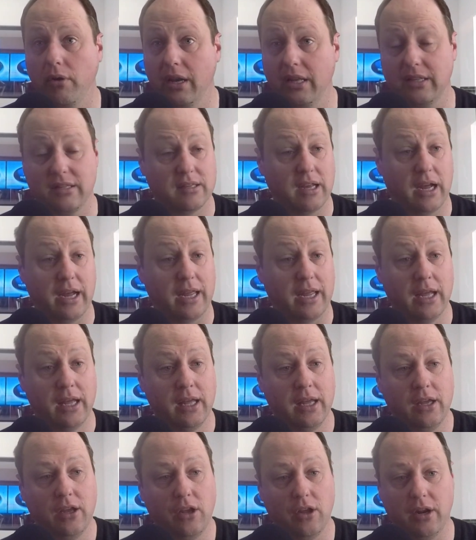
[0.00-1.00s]
Let's say
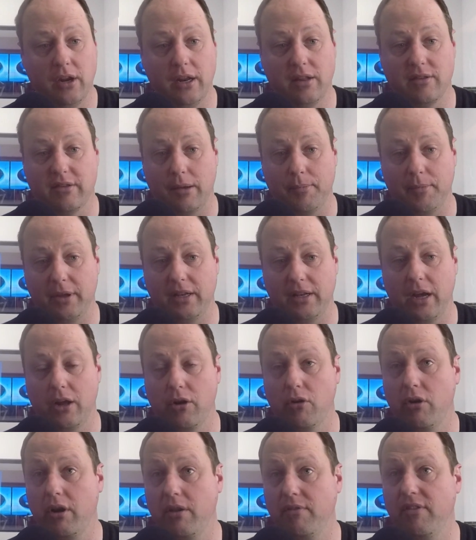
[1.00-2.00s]
you needed something done
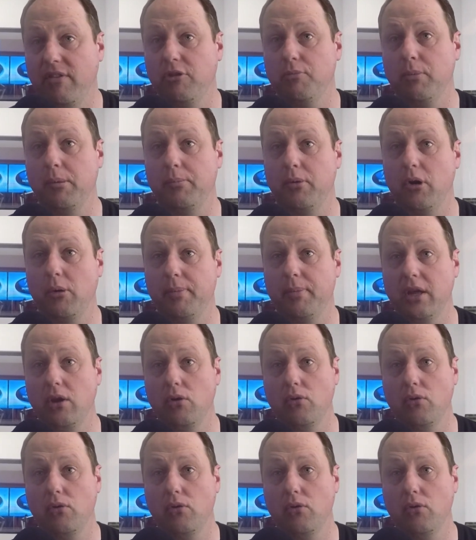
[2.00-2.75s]
on an investment property,